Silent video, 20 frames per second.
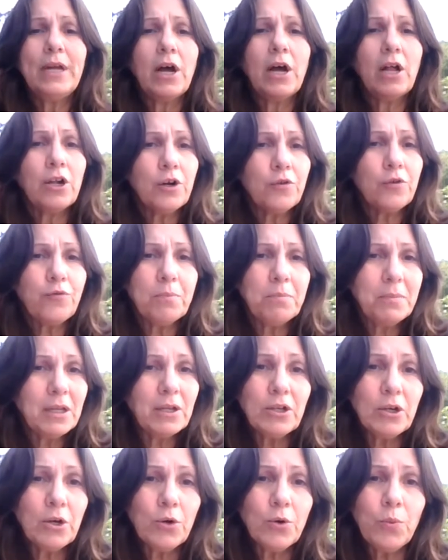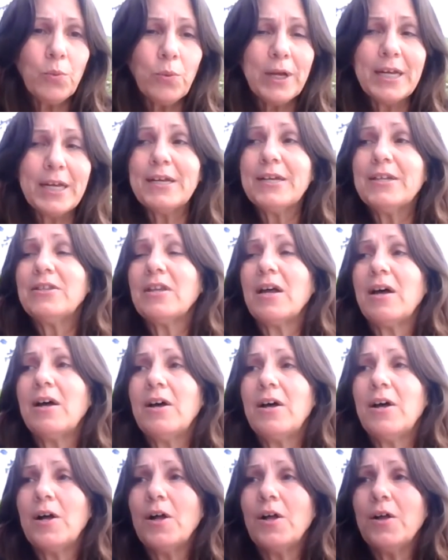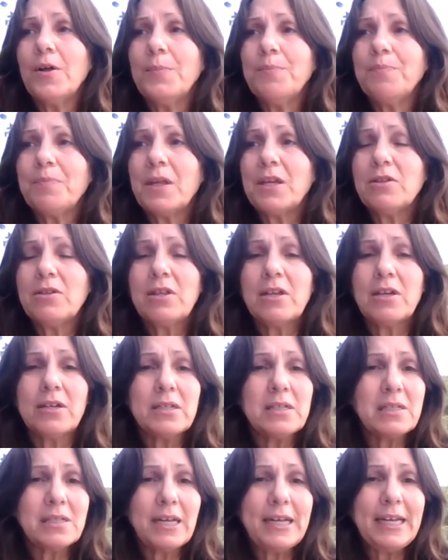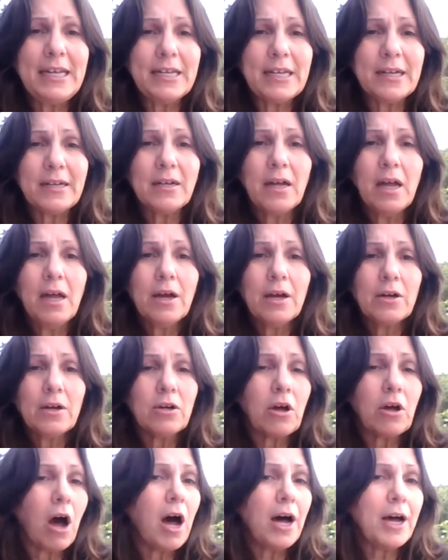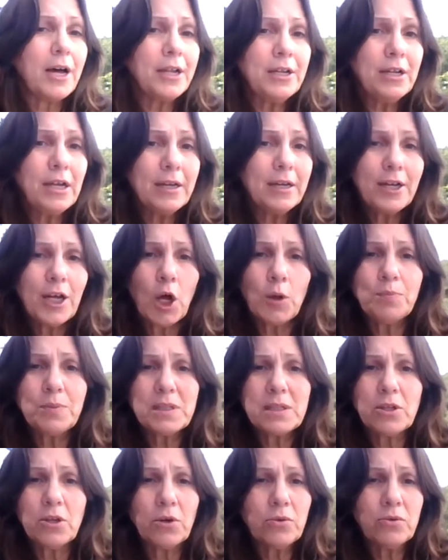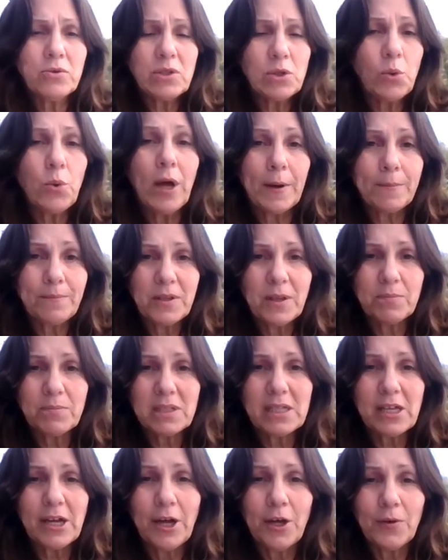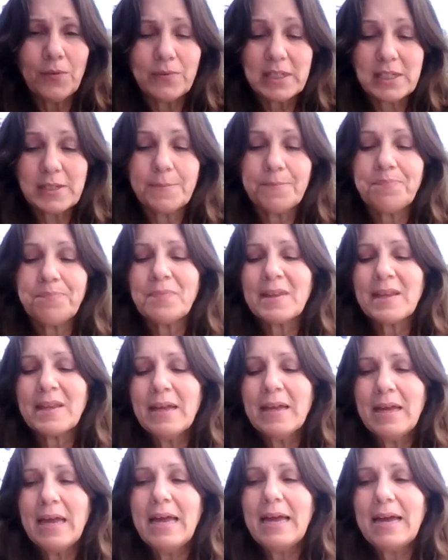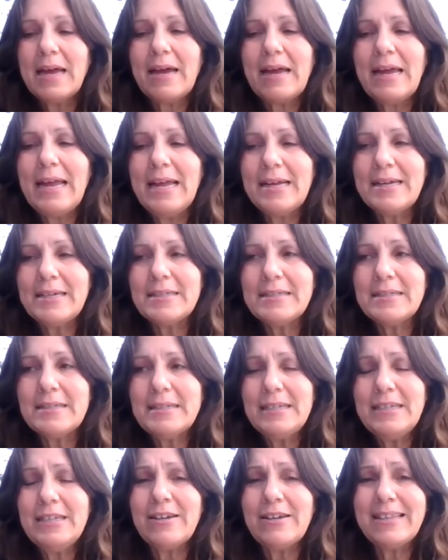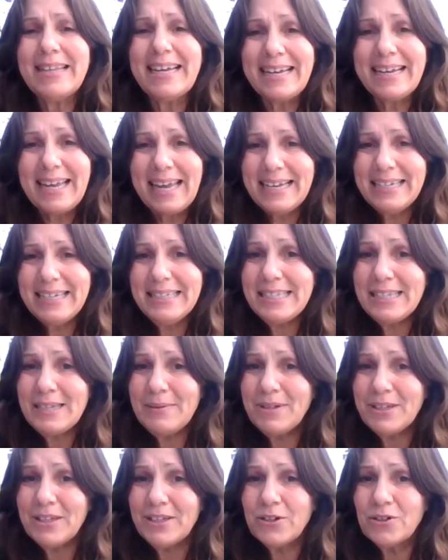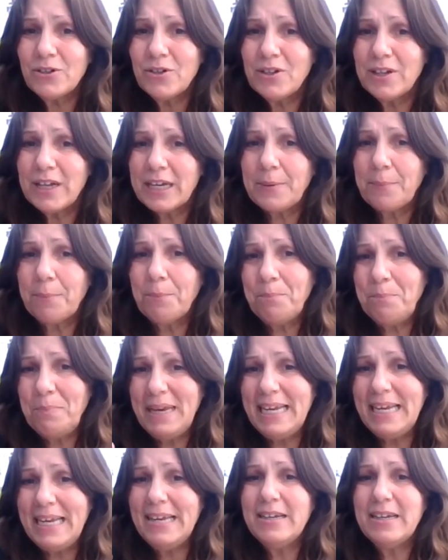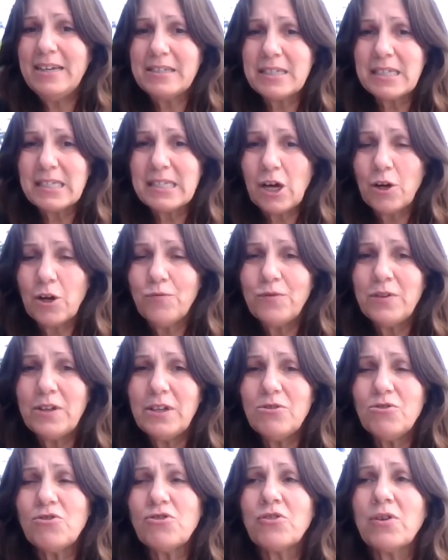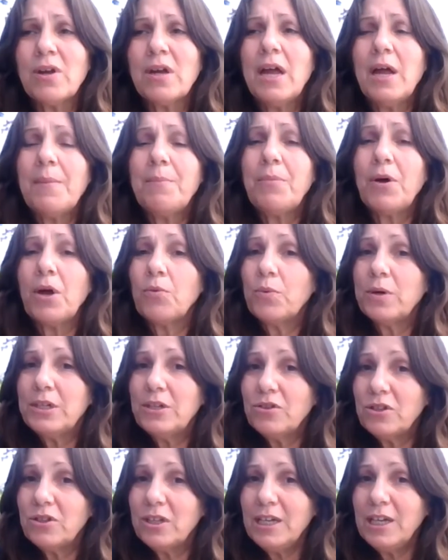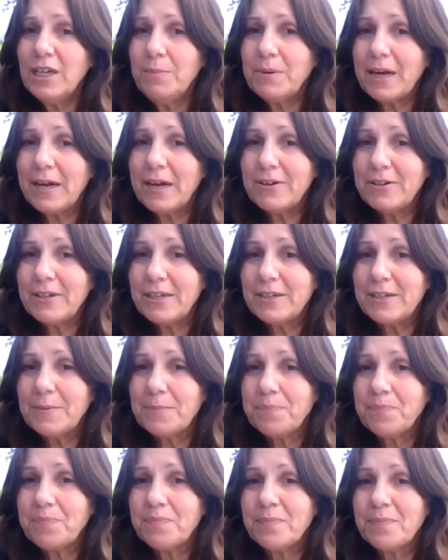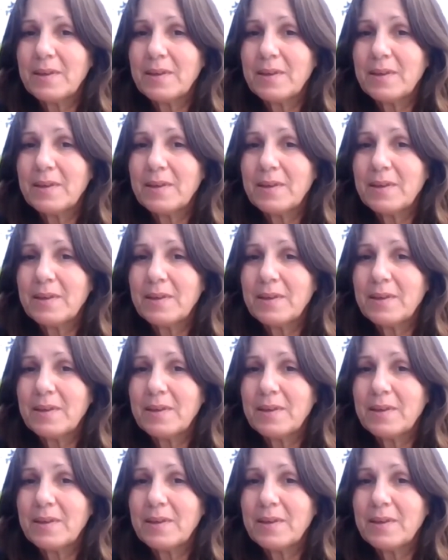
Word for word: We all are familiar with the saying, God helps those who help themselves. And, you know, that can seem a little like mean and selfish, but when you think about it,